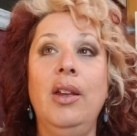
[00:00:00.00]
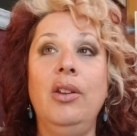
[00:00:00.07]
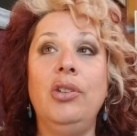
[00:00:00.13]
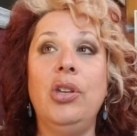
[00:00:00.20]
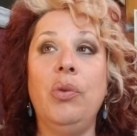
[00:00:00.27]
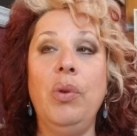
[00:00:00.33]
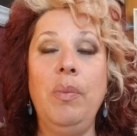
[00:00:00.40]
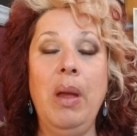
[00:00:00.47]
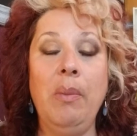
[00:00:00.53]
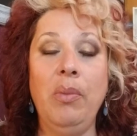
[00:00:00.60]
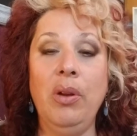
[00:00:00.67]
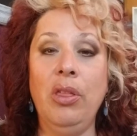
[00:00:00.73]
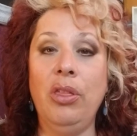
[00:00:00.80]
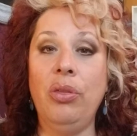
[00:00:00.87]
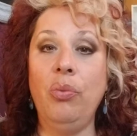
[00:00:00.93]
So
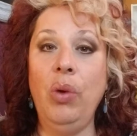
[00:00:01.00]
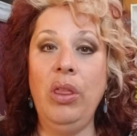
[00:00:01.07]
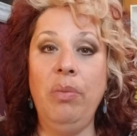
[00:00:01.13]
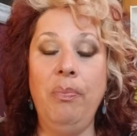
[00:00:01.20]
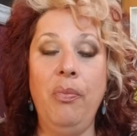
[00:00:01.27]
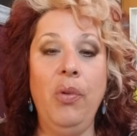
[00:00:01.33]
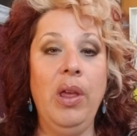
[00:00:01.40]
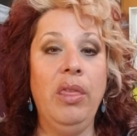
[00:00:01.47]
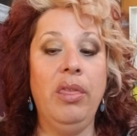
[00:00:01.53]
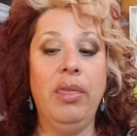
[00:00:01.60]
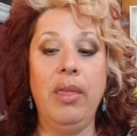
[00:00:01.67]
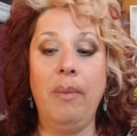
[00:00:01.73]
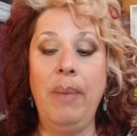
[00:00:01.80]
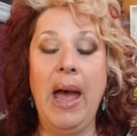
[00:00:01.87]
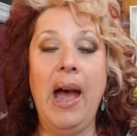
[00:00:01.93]
remember,
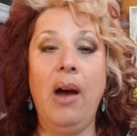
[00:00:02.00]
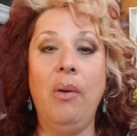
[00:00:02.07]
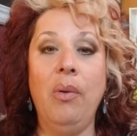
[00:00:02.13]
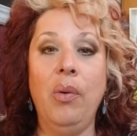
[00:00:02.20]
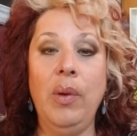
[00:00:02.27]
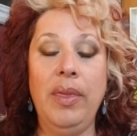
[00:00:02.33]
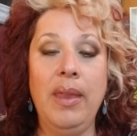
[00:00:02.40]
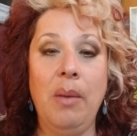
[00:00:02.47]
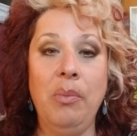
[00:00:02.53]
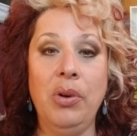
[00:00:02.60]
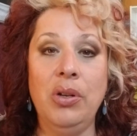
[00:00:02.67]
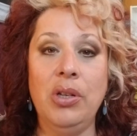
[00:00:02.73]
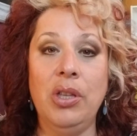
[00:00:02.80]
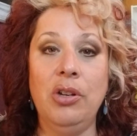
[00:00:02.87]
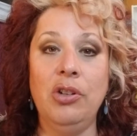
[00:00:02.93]
with power, with
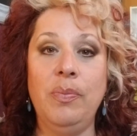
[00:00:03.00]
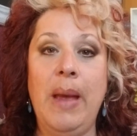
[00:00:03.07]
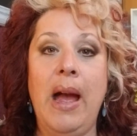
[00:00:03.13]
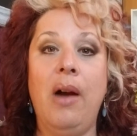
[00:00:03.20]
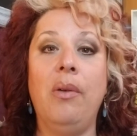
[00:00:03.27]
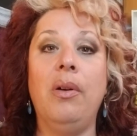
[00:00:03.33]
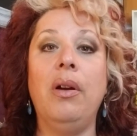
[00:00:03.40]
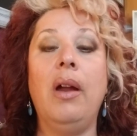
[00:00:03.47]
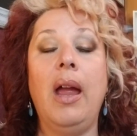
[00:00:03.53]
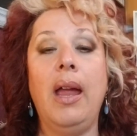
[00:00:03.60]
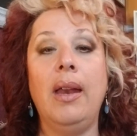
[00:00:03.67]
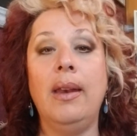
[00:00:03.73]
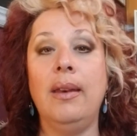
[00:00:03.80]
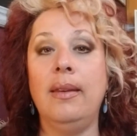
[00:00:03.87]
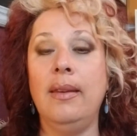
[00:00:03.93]
numbers, there's power,
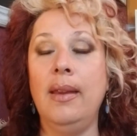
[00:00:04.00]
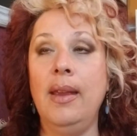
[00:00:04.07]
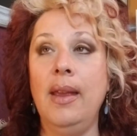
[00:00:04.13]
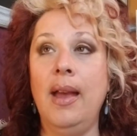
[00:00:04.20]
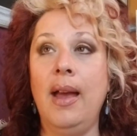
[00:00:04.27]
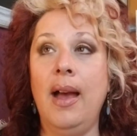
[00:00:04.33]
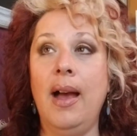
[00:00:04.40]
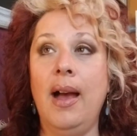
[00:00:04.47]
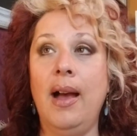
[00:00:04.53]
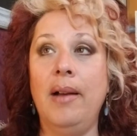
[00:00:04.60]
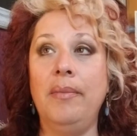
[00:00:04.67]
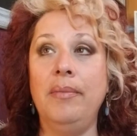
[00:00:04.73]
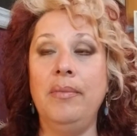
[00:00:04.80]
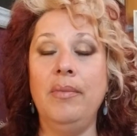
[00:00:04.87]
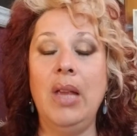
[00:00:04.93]
and
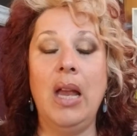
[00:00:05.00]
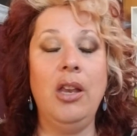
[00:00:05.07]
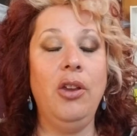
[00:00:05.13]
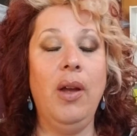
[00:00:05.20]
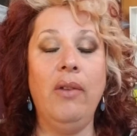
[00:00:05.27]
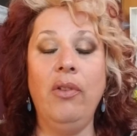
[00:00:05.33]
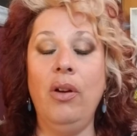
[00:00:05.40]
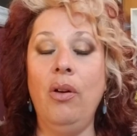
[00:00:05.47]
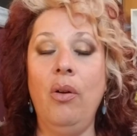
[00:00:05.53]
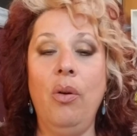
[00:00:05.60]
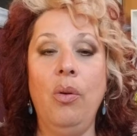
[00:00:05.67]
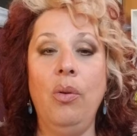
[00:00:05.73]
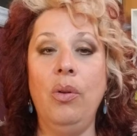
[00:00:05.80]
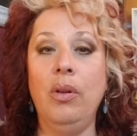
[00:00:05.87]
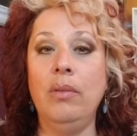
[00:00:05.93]
you have a
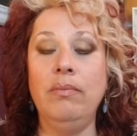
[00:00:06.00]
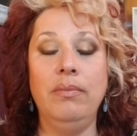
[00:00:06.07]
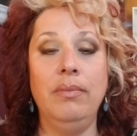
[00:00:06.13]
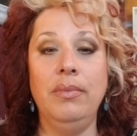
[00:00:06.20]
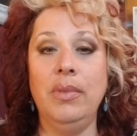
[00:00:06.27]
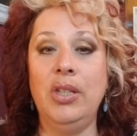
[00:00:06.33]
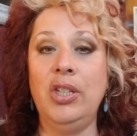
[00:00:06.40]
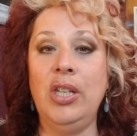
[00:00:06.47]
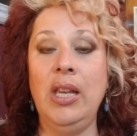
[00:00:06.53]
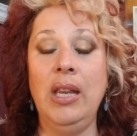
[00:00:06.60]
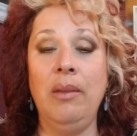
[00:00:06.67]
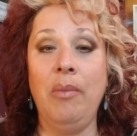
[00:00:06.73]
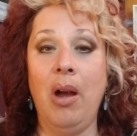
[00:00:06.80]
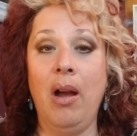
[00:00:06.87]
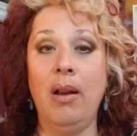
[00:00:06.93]
whole
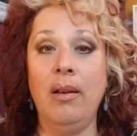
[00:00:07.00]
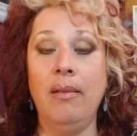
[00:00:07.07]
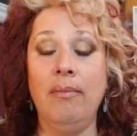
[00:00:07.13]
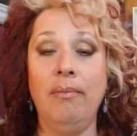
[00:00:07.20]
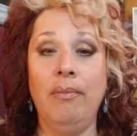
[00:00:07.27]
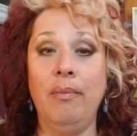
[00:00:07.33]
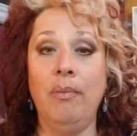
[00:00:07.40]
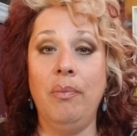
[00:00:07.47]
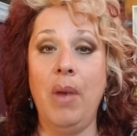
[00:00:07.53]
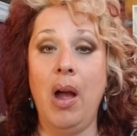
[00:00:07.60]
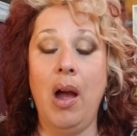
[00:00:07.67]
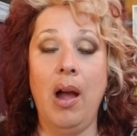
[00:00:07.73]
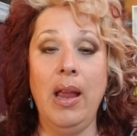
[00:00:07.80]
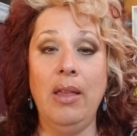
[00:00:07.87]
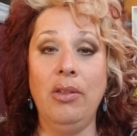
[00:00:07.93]
team on
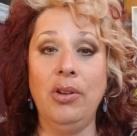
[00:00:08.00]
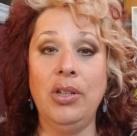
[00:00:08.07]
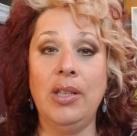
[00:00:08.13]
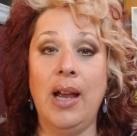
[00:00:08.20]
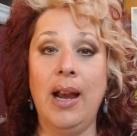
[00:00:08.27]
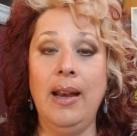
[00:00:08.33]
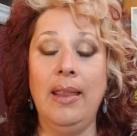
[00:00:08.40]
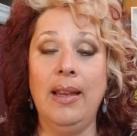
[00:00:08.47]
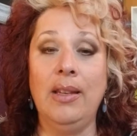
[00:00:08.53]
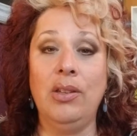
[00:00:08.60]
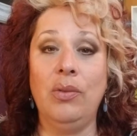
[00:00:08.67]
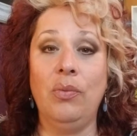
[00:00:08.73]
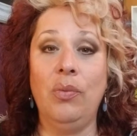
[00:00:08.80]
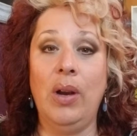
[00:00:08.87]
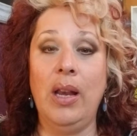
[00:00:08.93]
either side
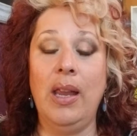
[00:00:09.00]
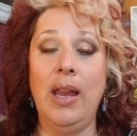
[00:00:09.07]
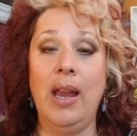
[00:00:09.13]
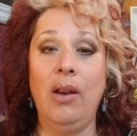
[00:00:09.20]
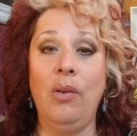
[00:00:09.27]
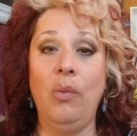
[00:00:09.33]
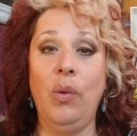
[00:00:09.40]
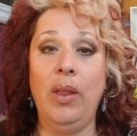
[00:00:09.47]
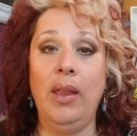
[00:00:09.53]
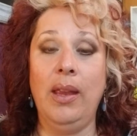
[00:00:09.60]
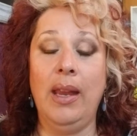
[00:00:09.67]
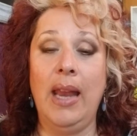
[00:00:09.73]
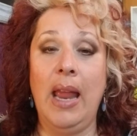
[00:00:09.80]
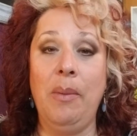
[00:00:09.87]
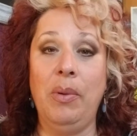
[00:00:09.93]
that's ready and willing
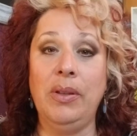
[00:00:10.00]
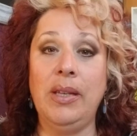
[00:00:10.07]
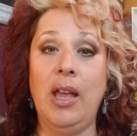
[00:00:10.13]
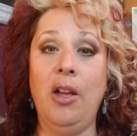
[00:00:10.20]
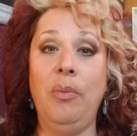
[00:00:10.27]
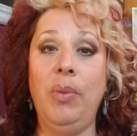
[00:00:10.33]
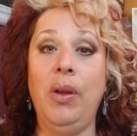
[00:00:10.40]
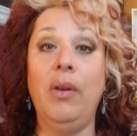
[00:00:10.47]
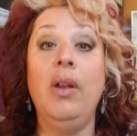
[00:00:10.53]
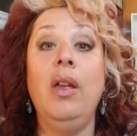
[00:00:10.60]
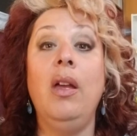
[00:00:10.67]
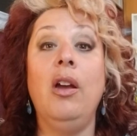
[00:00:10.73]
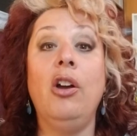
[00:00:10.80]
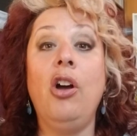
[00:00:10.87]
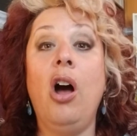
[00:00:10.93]
and able to help you.
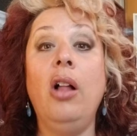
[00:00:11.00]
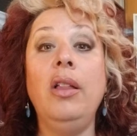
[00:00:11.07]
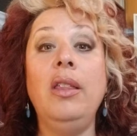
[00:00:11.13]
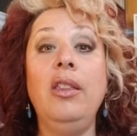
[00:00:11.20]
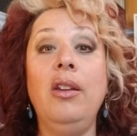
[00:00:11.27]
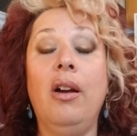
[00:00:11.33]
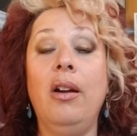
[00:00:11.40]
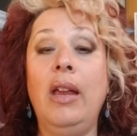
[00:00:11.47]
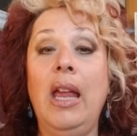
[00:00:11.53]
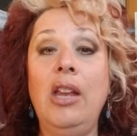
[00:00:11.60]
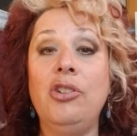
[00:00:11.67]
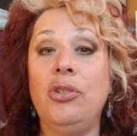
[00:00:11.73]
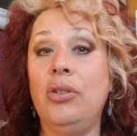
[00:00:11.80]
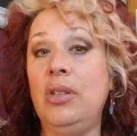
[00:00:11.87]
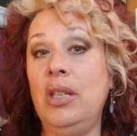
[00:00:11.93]
Call in the
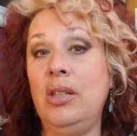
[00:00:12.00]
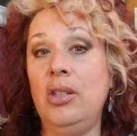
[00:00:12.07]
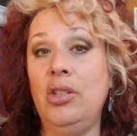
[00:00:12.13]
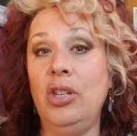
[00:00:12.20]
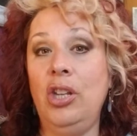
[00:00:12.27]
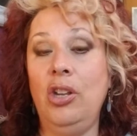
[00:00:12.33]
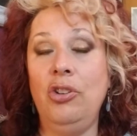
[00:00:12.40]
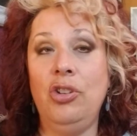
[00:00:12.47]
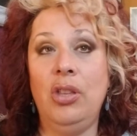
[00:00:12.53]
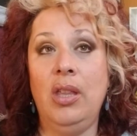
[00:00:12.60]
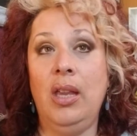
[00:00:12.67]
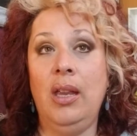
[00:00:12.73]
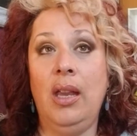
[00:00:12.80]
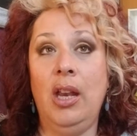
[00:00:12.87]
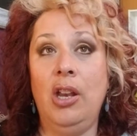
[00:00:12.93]
archangels. This is a huge
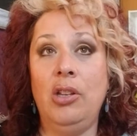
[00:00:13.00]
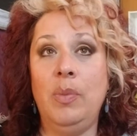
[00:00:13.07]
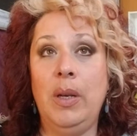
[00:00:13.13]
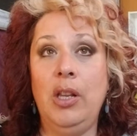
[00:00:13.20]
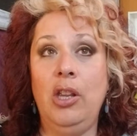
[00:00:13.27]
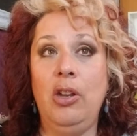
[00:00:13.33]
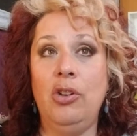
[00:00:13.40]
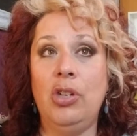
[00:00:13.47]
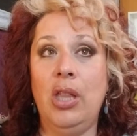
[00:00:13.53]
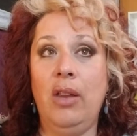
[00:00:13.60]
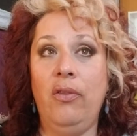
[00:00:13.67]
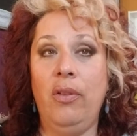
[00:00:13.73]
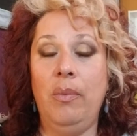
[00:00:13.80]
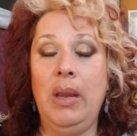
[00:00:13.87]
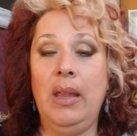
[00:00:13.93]
thing, and it's been a huge thing
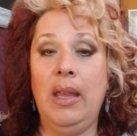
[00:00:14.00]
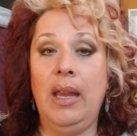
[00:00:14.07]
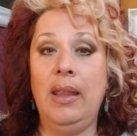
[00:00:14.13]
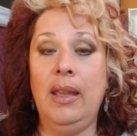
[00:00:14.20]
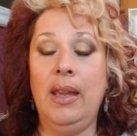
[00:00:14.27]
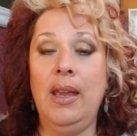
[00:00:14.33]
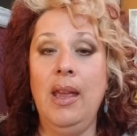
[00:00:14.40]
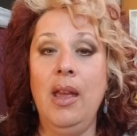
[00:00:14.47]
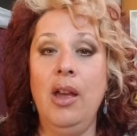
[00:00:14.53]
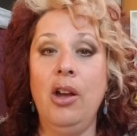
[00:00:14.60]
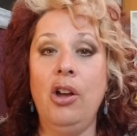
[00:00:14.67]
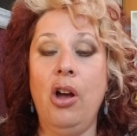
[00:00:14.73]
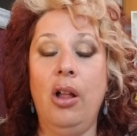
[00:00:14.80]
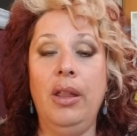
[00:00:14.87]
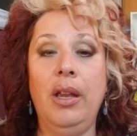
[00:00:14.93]
for me lately.
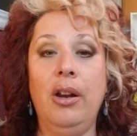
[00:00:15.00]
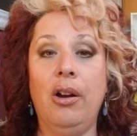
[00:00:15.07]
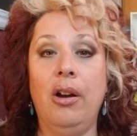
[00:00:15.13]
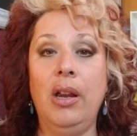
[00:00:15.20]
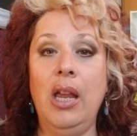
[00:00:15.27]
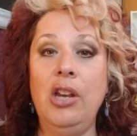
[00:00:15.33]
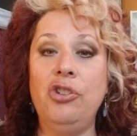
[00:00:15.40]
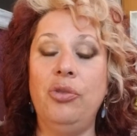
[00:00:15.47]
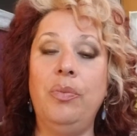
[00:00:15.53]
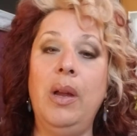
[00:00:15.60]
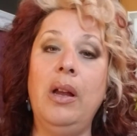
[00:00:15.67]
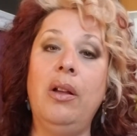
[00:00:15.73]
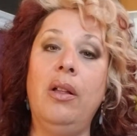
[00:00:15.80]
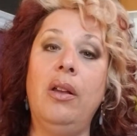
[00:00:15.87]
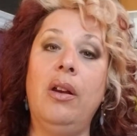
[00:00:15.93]
Calling in Archangel
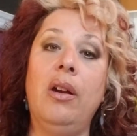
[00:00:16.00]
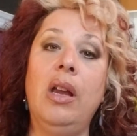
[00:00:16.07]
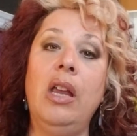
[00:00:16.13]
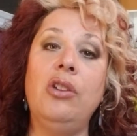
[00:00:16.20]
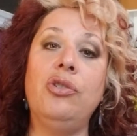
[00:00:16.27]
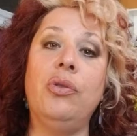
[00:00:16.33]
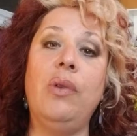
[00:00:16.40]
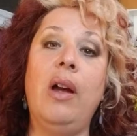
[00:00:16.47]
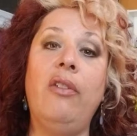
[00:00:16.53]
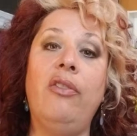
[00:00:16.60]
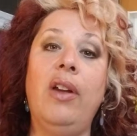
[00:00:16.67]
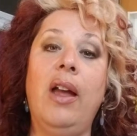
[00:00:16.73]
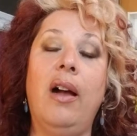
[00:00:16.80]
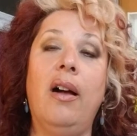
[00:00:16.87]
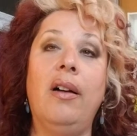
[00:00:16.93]
Michael and Archangel
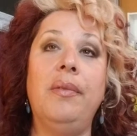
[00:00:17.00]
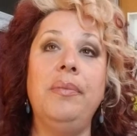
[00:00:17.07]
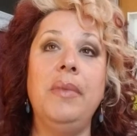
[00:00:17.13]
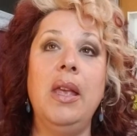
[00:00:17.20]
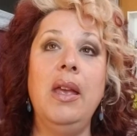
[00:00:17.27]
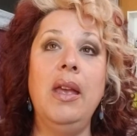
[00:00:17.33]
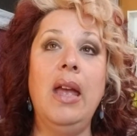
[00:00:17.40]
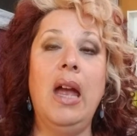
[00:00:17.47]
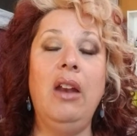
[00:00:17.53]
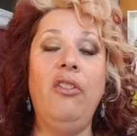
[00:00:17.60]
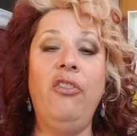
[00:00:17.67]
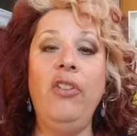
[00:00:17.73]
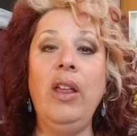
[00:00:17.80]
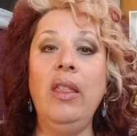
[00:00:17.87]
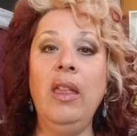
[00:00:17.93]
Raphael and
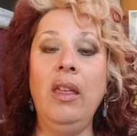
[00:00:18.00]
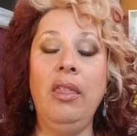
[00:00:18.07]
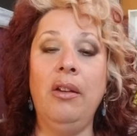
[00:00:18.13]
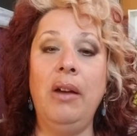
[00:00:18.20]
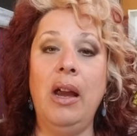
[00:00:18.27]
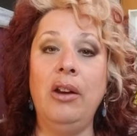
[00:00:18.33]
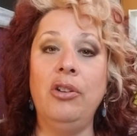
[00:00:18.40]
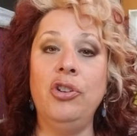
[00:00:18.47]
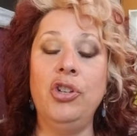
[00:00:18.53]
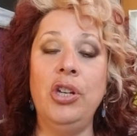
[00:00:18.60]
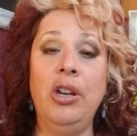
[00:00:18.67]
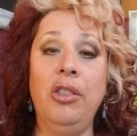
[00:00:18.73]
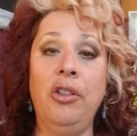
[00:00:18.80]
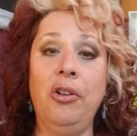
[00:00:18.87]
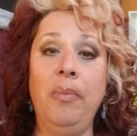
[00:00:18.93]
feeling their
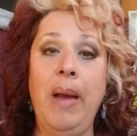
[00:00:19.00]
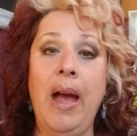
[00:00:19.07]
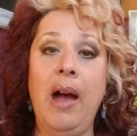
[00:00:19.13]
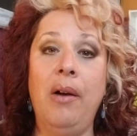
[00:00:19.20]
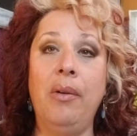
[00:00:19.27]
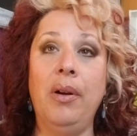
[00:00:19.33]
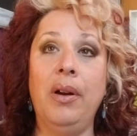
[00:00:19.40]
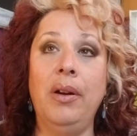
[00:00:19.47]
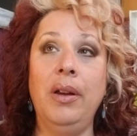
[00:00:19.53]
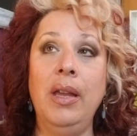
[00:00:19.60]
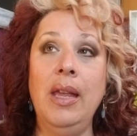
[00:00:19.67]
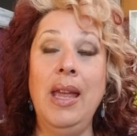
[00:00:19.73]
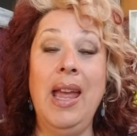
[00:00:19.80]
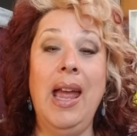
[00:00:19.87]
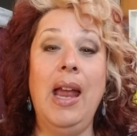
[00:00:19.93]
energy and their power.
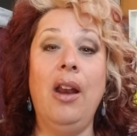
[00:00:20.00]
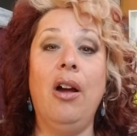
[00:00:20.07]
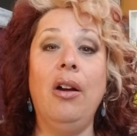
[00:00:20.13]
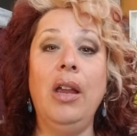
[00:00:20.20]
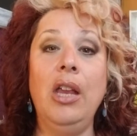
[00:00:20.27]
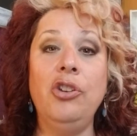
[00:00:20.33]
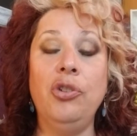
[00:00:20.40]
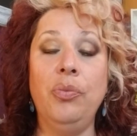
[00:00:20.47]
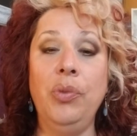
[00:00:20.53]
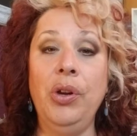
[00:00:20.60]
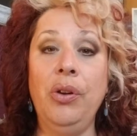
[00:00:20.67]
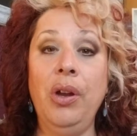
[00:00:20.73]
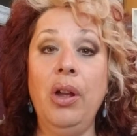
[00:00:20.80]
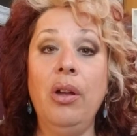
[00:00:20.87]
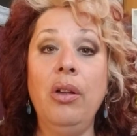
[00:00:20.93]
And Archangel
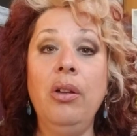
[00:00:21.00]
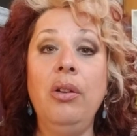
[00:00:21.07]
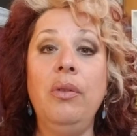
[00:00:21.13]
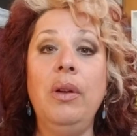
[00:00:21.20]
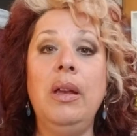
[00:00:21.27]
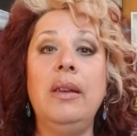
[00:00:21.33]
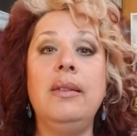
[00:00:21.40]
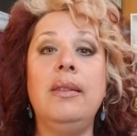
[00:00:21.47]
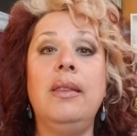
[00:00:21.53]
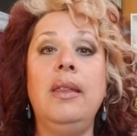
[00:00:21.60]
Muriel, who is